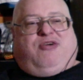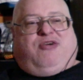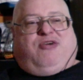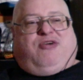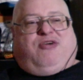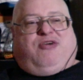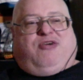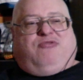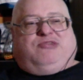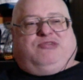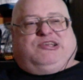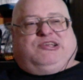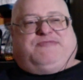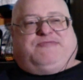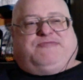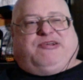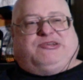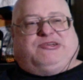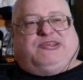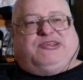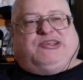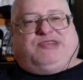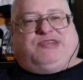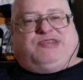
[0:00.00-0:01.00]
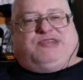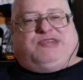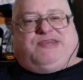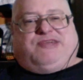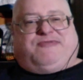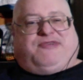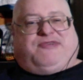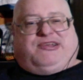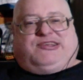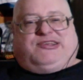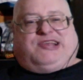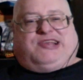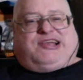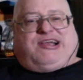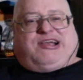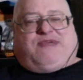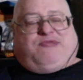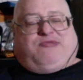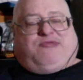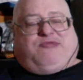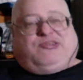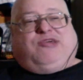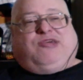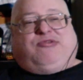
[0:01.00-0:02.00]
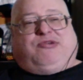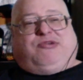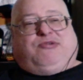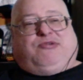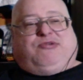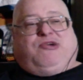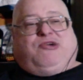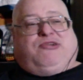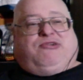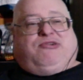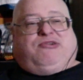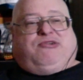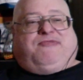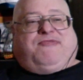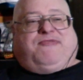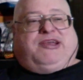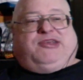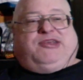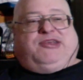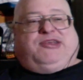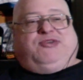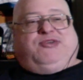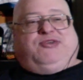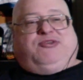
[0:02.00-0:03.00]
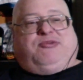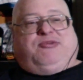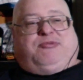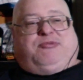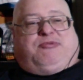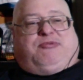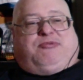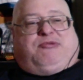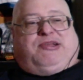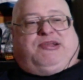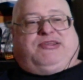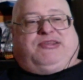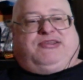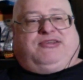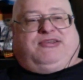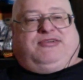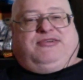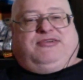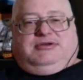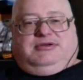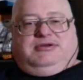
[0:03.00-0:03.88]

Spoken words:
tone just felt so different. It's like I was literally wondering if I had queued up the right thing.